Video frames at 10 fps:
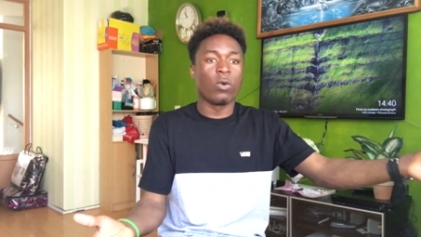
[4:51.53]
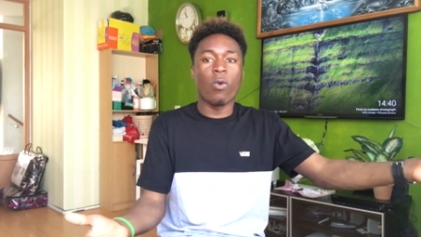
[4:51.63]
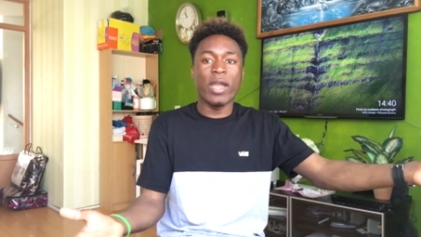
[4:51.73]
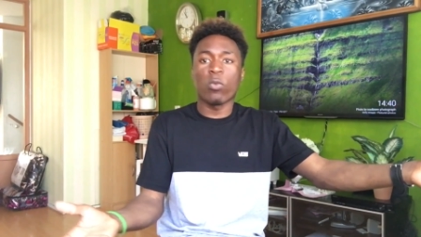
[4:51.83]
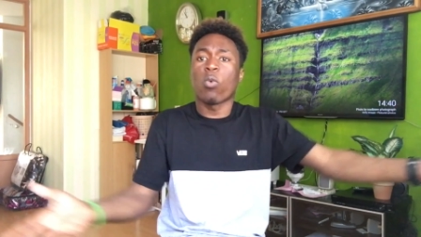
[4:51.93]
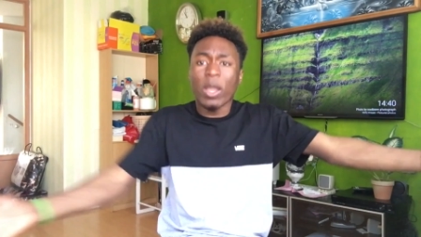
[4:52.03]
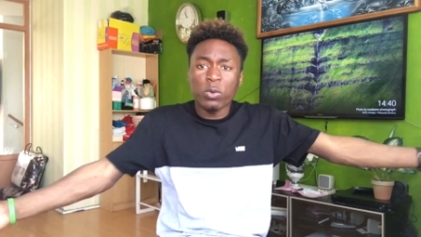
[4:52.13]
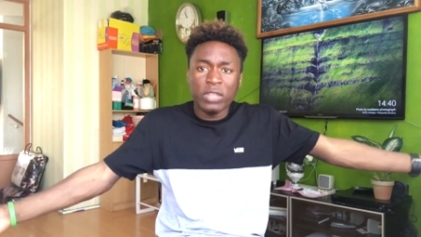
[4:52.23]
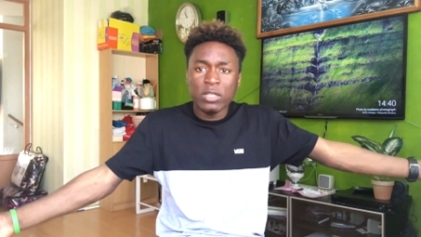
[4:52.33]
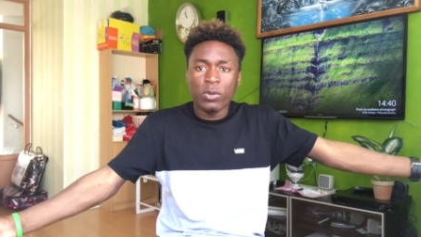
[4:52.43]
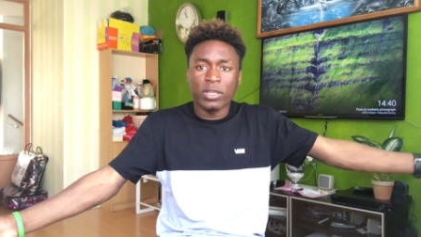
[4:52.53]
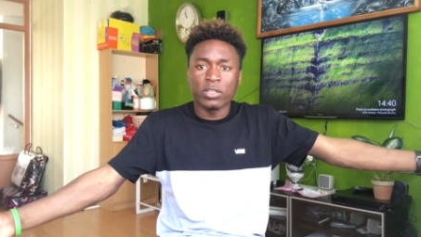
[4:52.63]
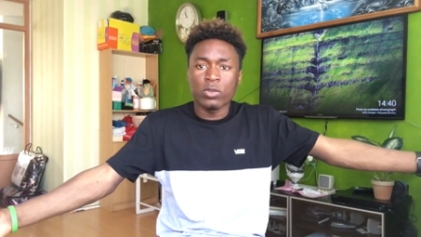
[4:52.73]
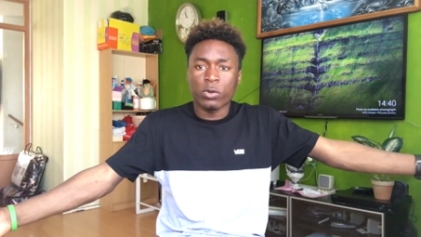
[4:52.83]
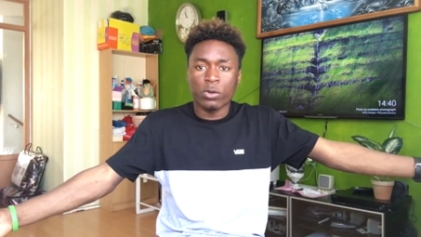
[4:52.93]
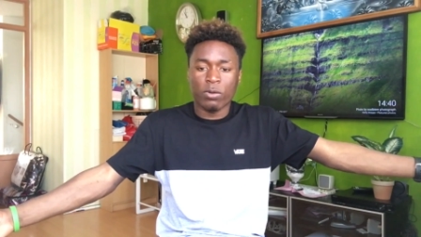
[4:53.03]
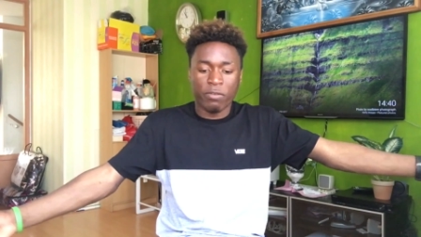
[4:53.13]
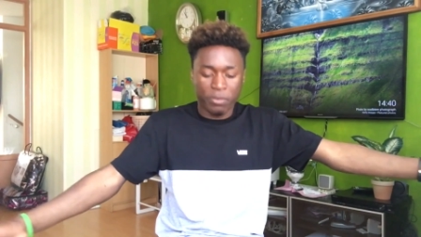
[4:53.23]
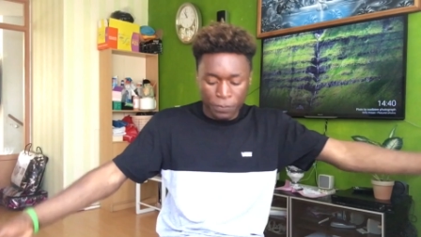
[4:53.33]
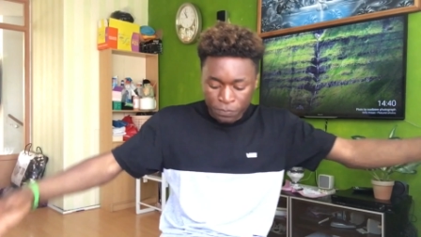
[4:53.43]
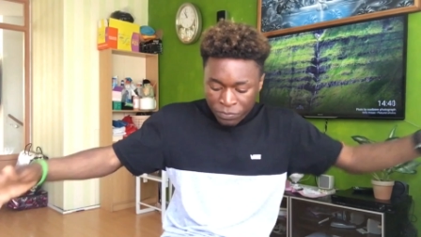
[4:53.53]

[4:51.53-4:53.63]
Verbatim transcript: Why? Why would they do a new choreography?